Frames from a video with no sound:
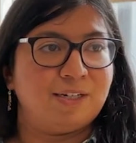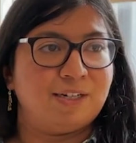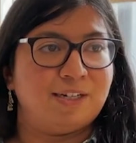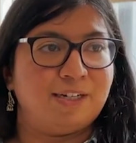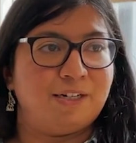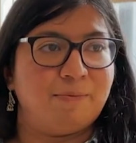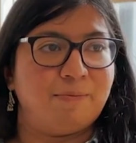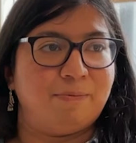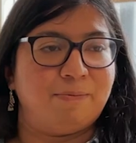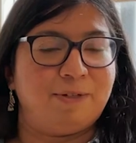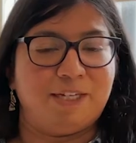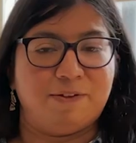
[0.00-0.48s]

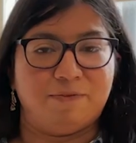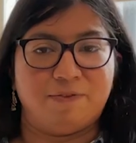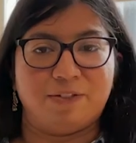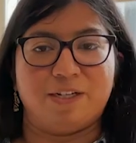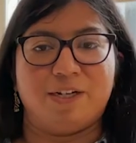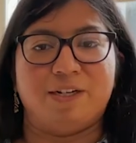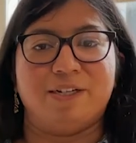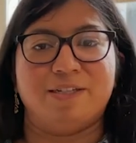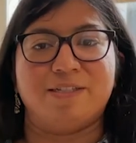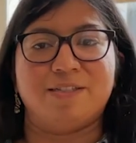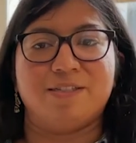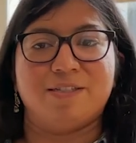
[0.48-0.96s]
And it gives
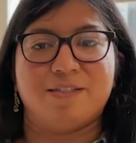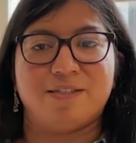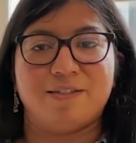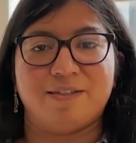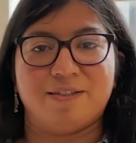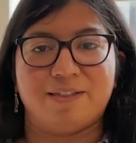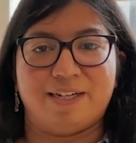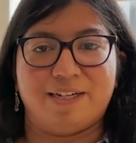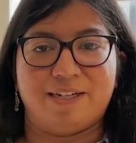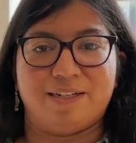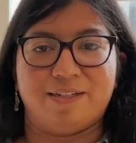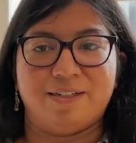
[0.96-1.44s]

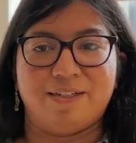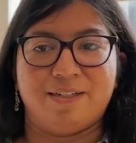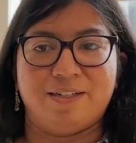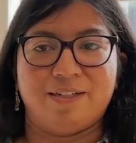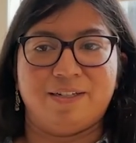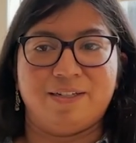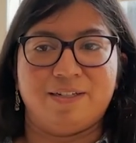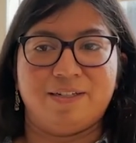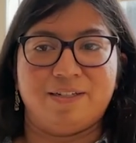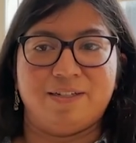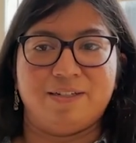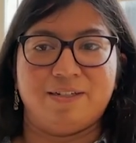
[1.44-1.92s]
us that
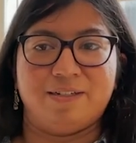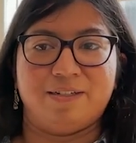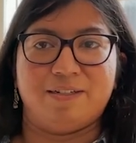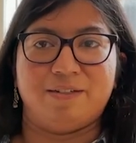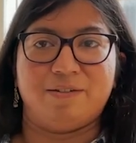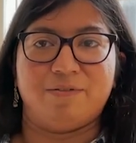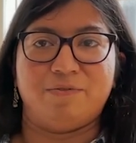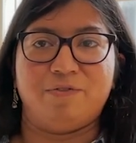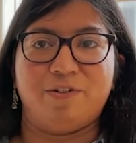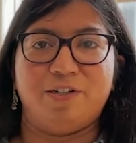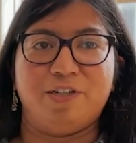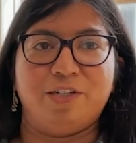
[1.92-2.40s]

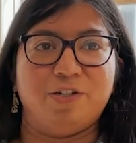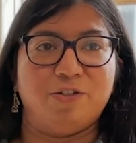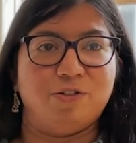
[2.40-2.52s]
really